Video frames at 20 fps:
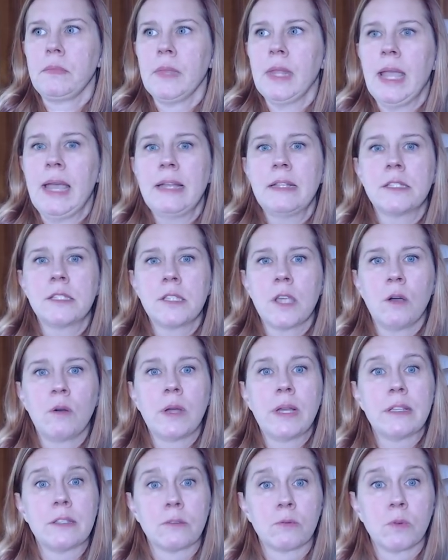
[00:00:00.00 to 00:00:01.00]
and so
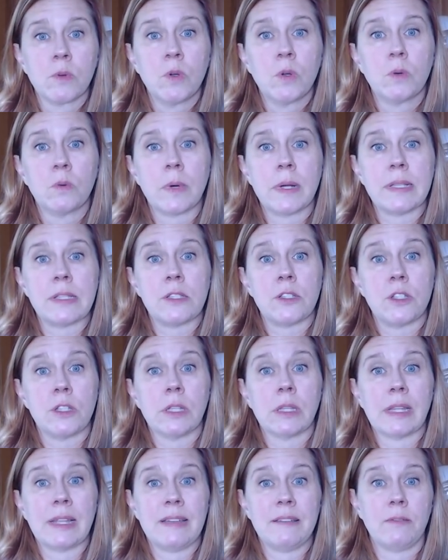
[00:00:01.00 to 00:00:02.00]
his rule was to
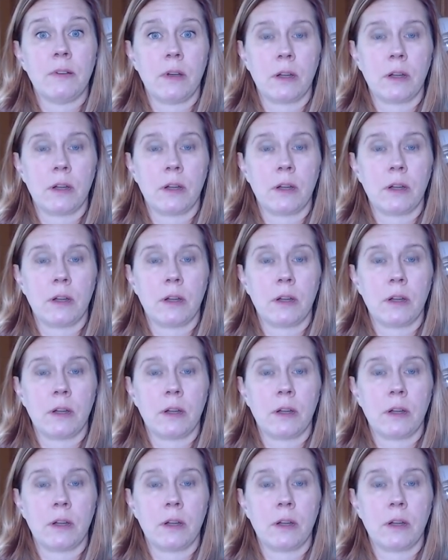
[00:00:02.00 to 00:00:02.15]
live